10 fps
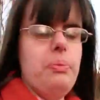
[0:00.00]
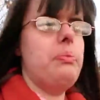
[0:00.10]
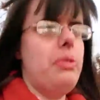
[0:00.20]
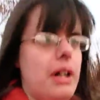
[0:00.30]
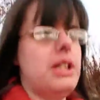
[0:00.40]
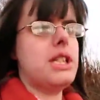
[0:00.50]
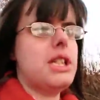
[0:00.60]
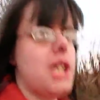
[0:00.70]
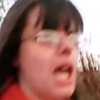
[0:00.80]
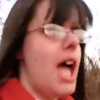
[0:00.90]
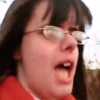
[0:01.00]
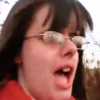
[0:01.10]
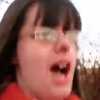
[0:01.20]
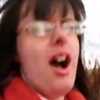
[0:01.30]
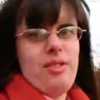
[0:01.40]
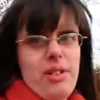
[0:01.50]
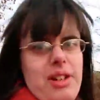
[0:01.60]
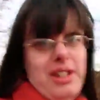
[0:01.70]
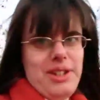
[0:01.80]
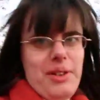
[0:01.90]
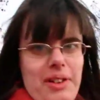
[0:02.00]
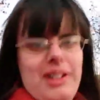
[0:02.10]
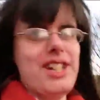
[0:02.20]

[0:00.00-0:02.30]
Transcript: Plus, I really need to toilet.